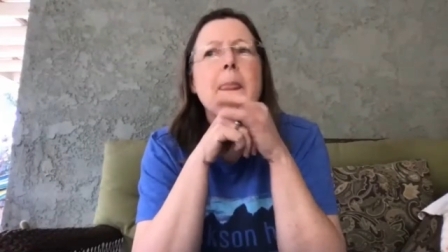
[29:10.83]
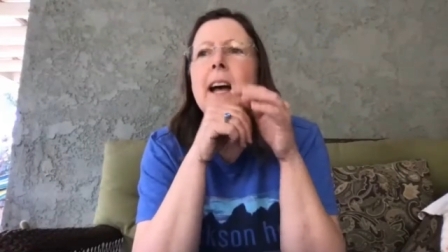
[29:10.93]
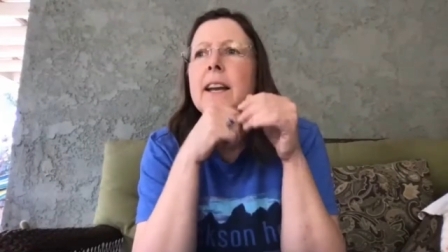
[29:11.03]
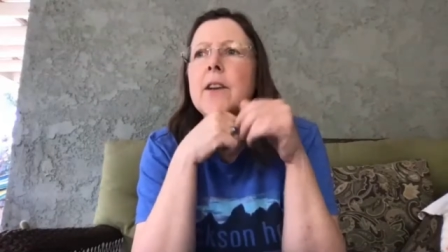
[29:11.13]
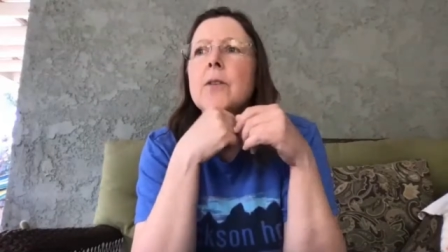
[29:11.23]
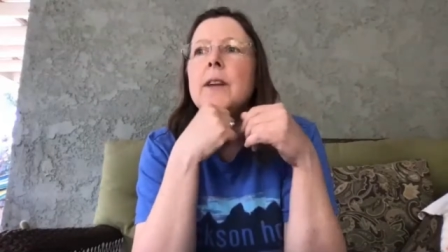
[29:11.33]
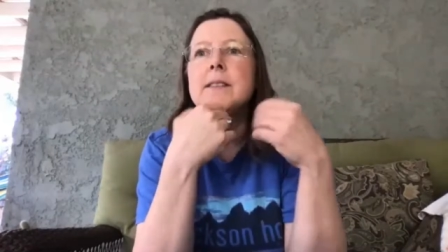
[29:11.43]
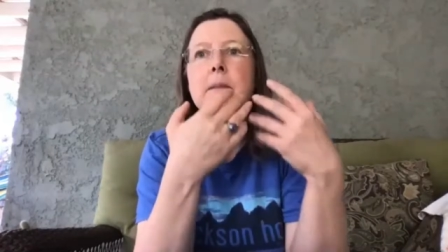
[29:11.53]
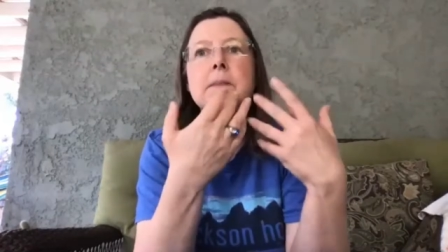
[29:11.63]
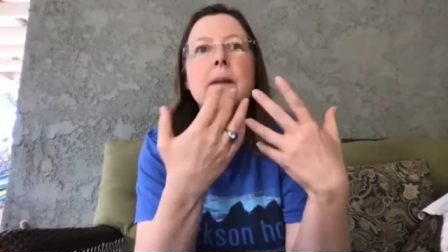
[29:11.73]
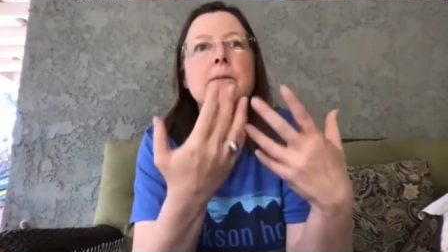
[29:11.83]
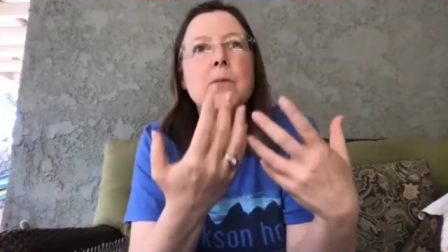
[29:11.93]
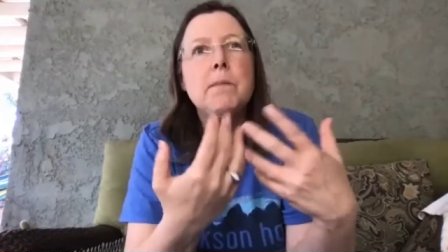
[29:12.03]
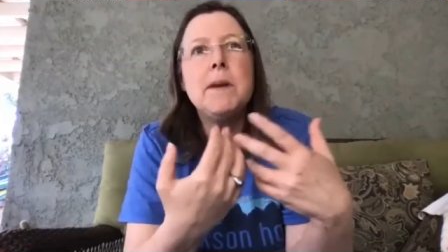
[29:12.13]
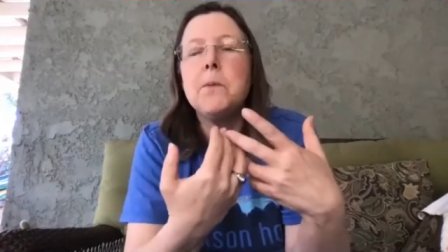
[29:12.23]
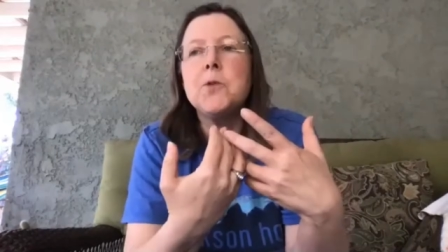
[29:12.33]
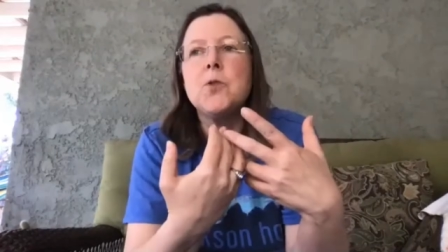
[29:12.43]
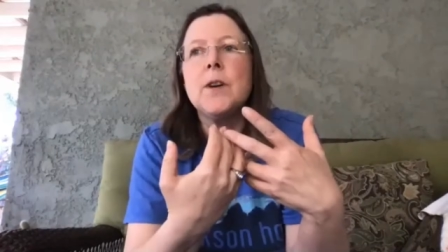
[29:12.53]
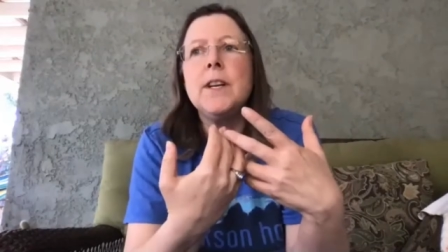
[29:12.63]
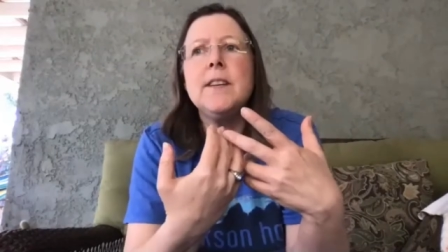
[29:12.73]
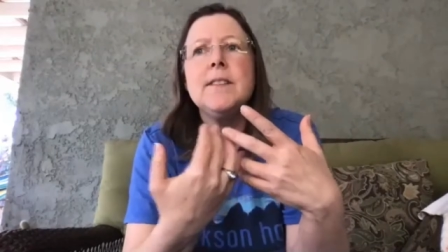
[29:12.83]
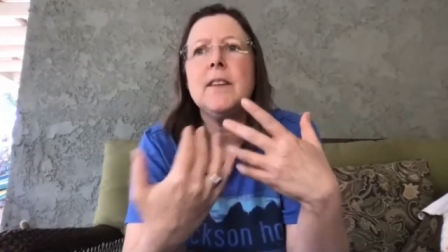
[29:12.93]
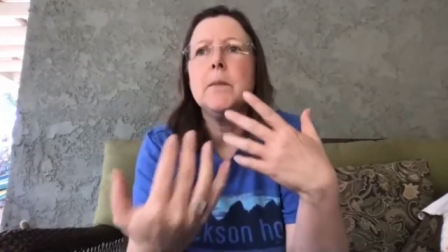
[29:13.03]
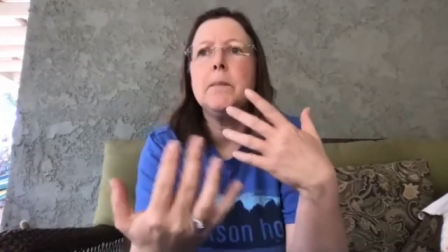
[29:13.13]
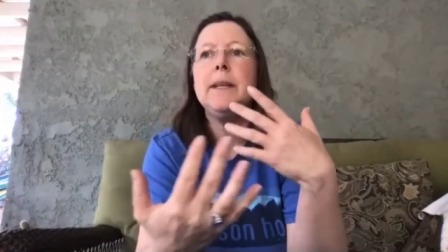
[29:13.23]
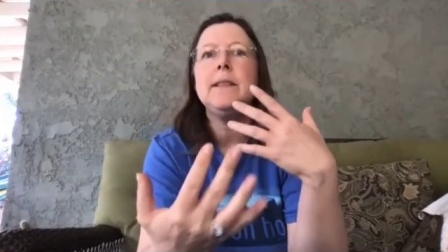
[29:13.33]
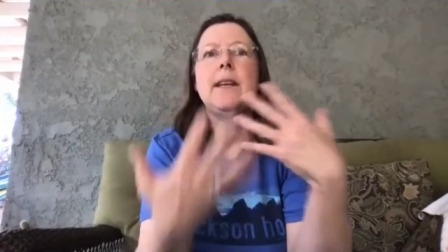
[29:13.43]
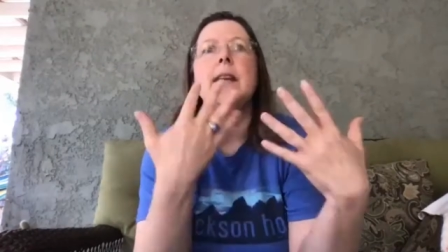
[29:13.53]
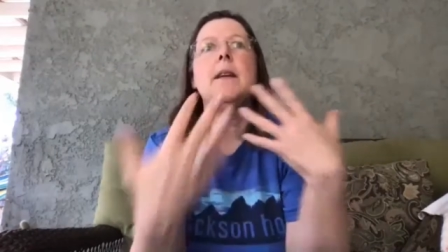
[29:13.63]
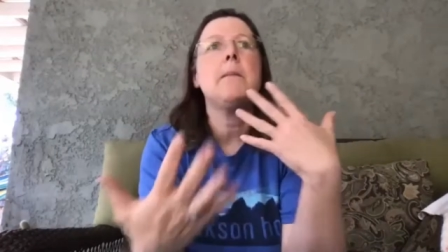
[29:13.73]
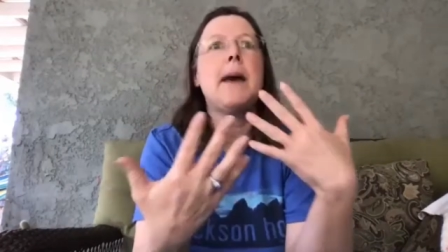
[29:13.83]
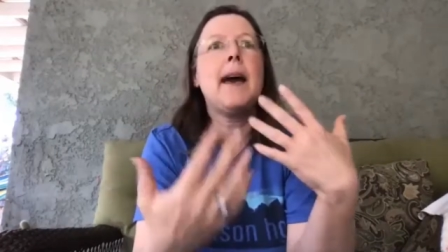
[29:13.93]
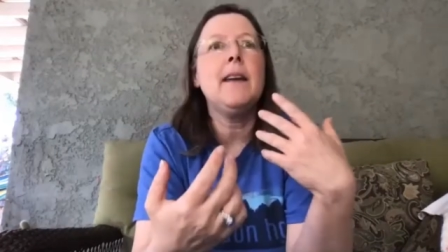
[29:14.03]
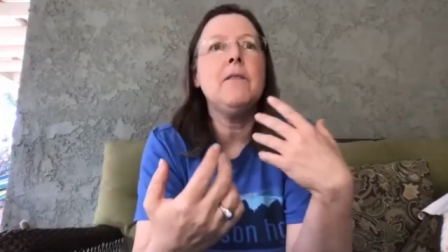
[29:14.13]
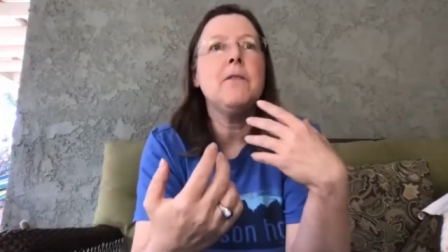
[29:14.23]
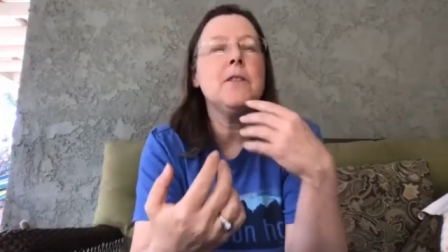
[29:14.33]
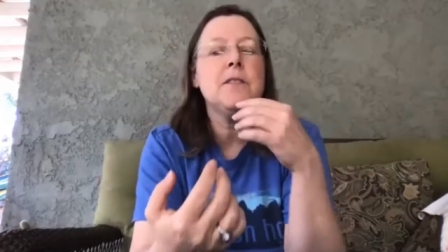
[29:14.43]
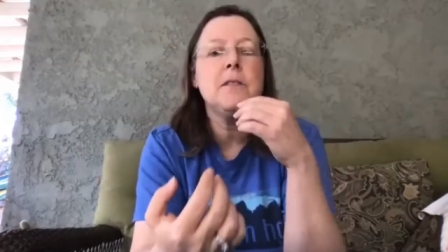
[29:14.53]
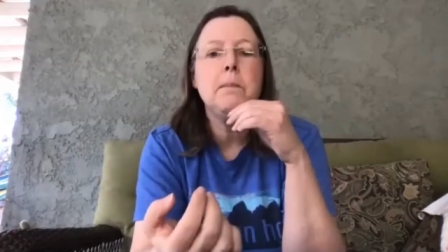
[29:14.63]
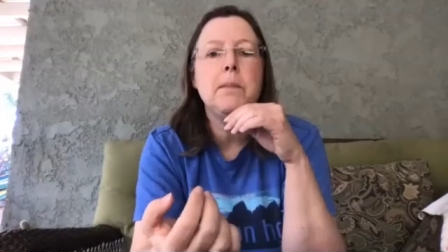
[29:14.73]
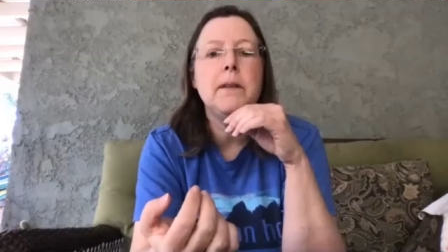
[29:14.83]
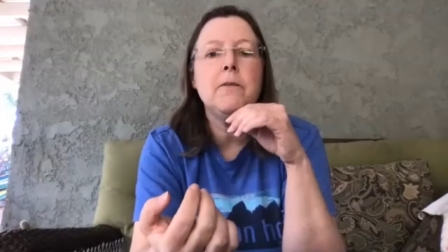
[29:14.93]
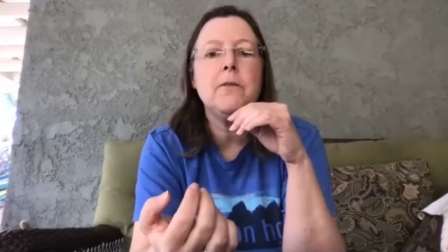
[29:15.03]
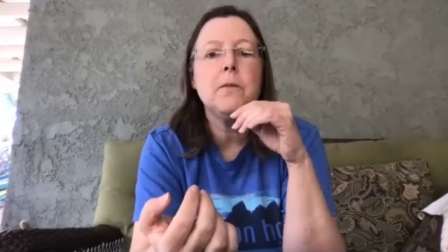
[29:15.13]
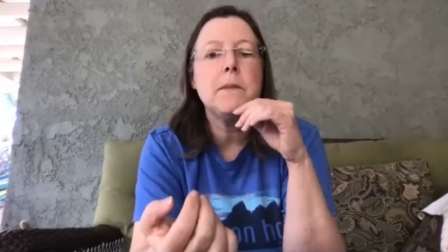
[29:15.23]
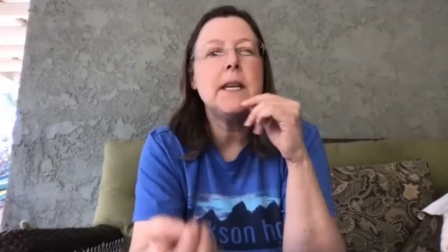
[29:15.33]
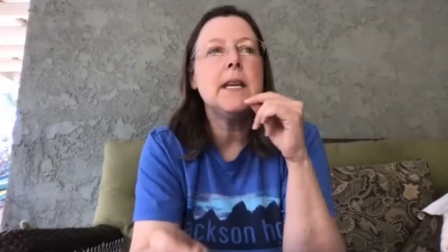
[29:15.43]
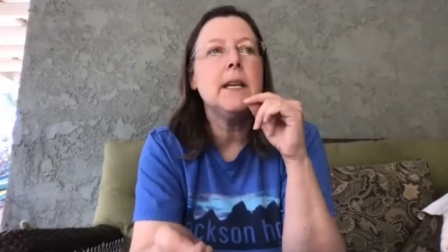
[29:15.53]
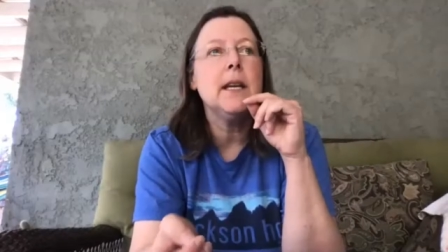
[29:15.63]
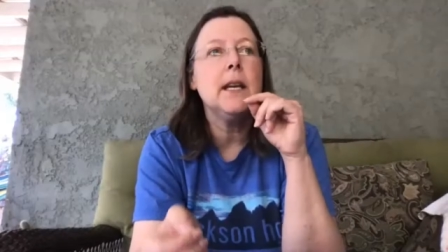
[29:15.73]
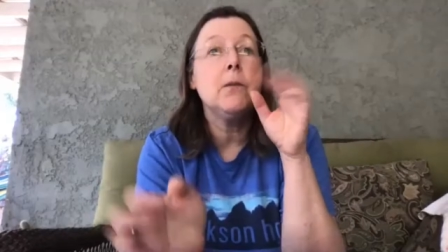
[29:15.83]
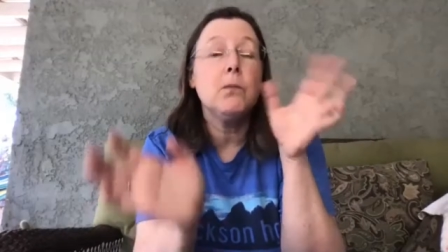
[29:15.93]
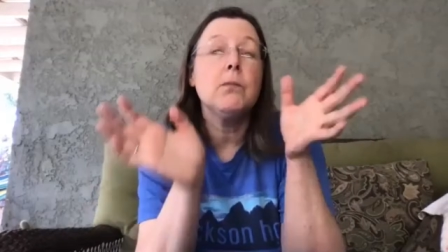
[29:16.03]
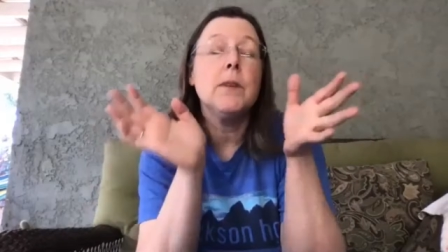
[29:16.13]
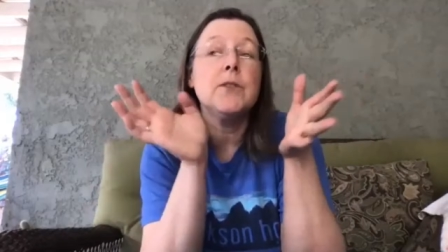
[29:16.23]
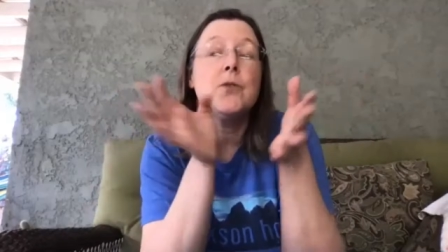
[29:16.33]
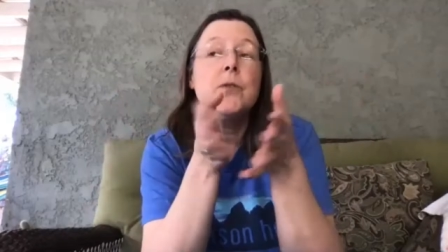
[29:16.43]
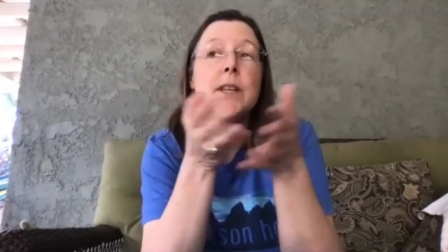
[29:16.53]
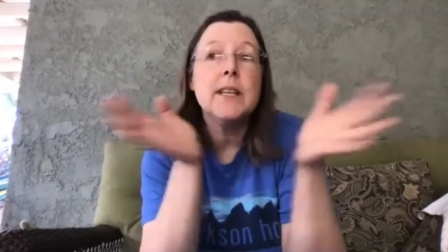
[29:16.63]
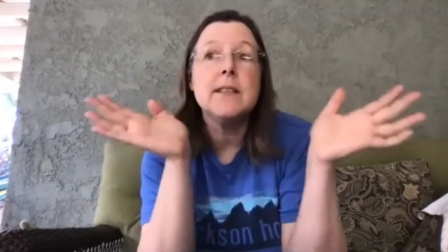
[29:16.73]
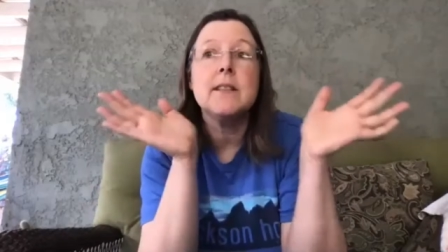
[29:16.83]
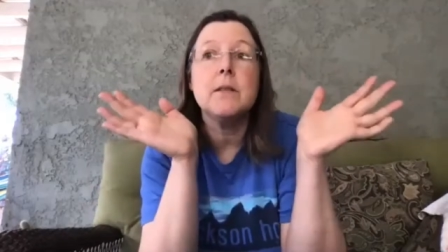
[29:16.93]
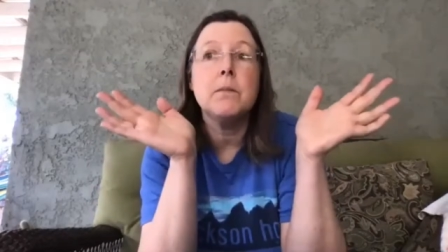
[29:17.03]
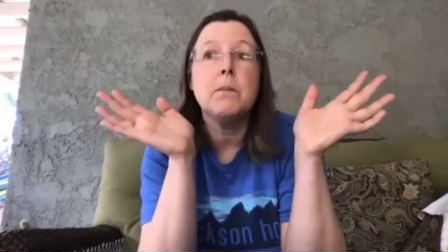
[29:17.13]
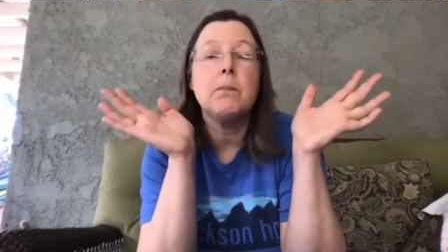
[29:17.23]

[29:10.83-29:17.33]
I know that sometimes when people join us, they're a bit taken aback at first, but for me, it truly is the